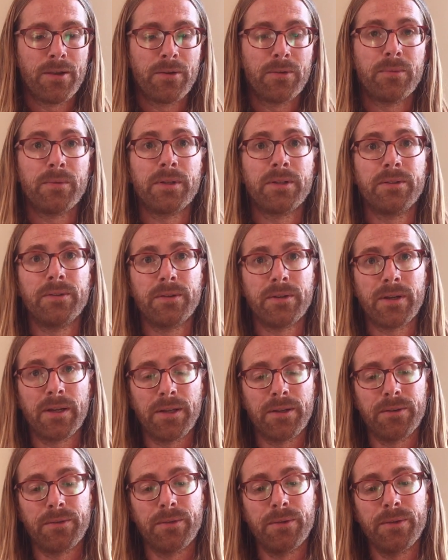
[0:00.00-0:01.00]
What you
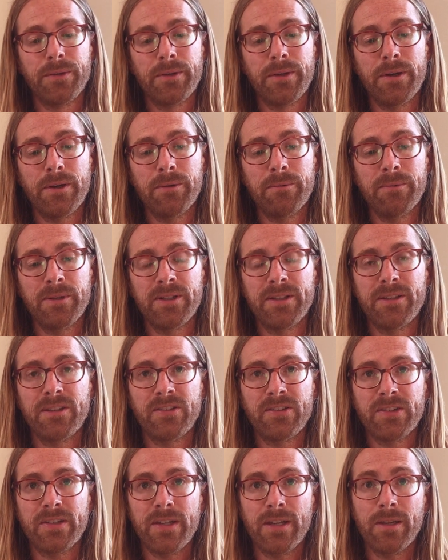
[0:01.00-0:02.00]
can do now with the
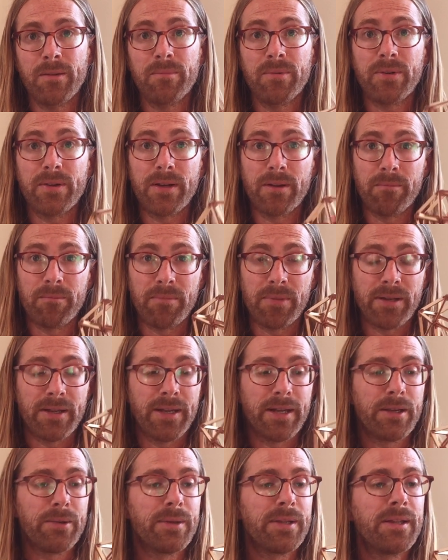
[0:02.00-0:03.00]
shape, you can
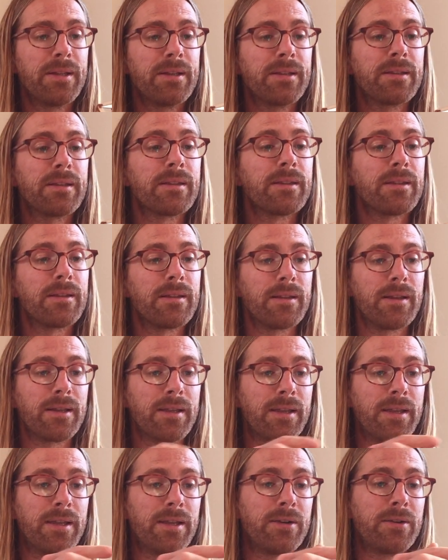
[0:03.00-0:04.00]
play with it. Like
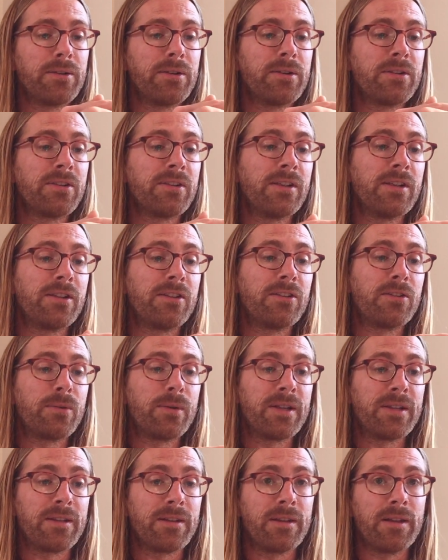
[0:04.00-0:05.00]
here you see
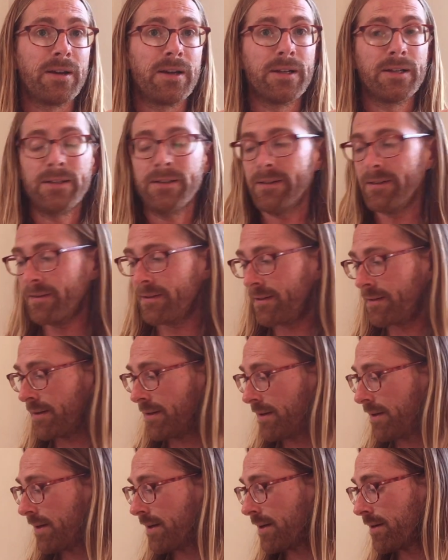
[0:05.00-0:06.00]
straight lines.
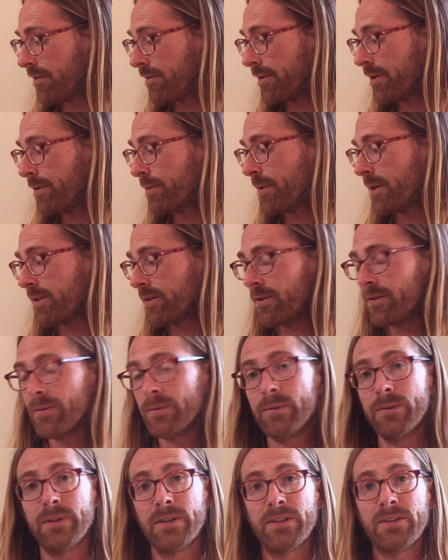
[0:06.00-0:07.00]
If you watch
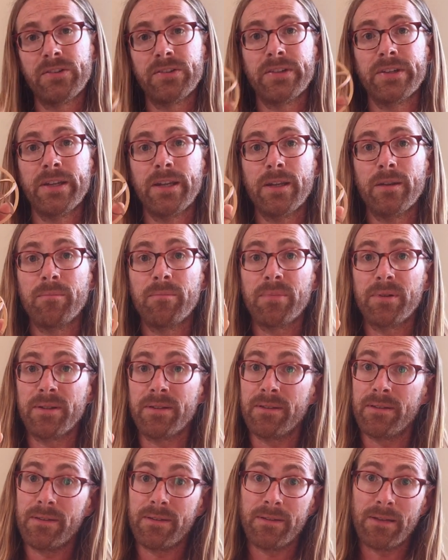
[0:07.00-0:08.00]
to this shape,
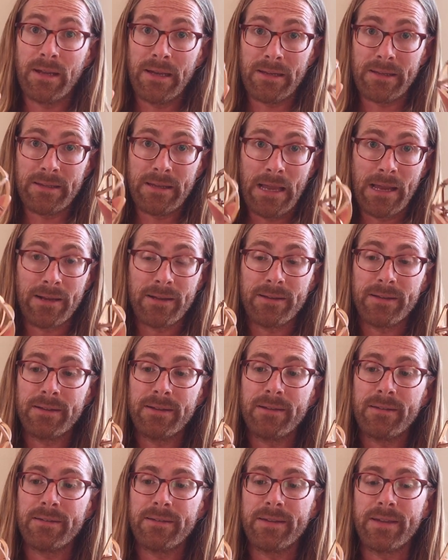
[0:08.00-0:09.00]
it's exactly
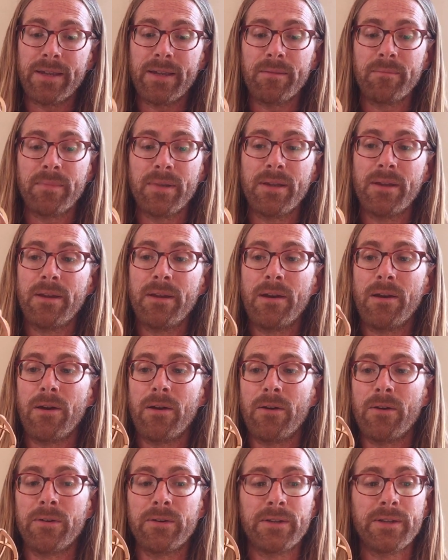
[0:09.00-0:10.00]
the same,
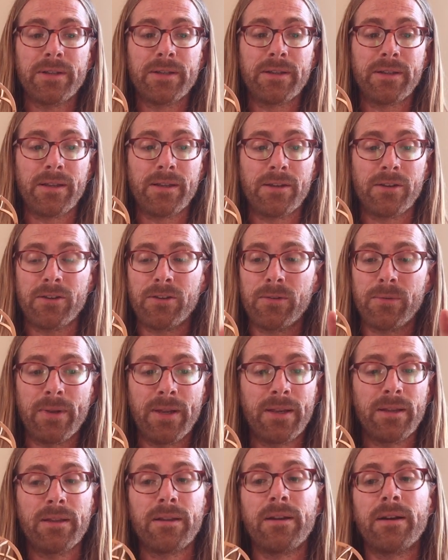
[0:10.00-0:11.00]
only the
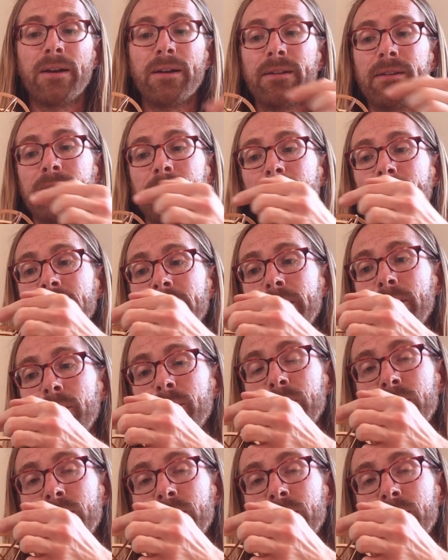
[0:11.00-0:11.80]
straight lines become